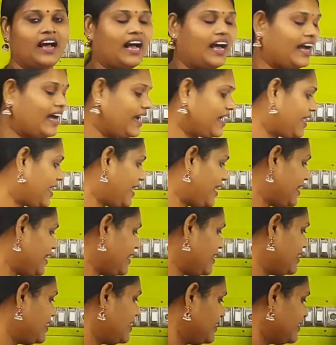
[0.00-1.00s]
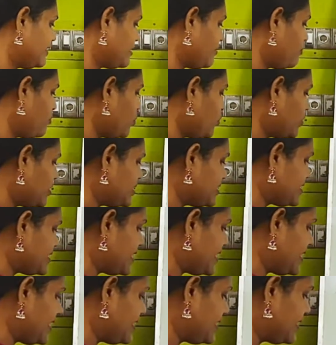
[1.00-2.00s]
Again, the book is the
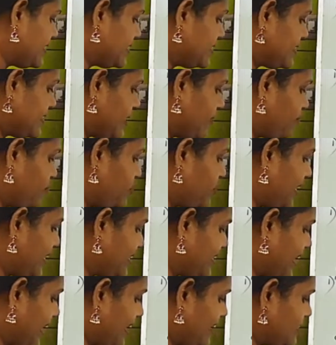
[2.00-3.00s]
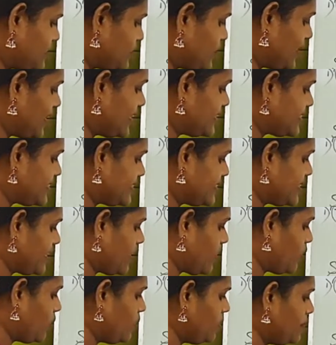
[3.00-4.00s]
subject as well as
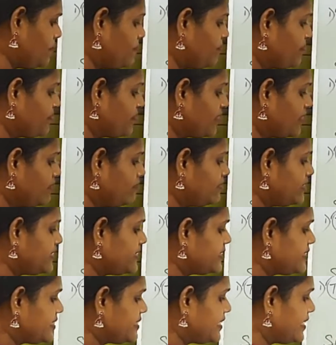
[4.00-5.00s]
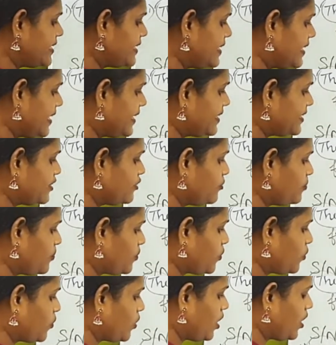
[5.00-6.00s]
noun, which is the relative
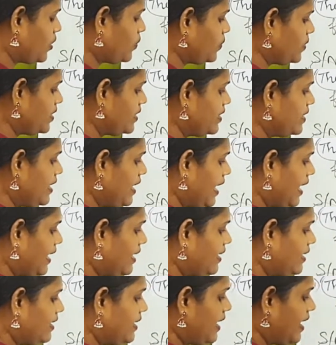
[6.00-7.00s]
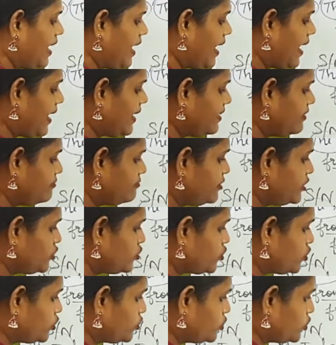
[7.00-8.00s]
pronoun, and which
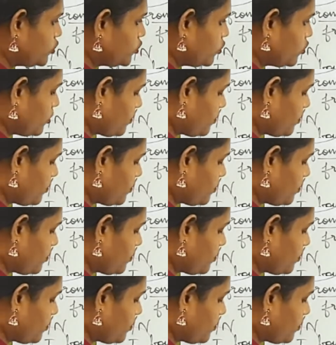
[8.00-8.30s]
you took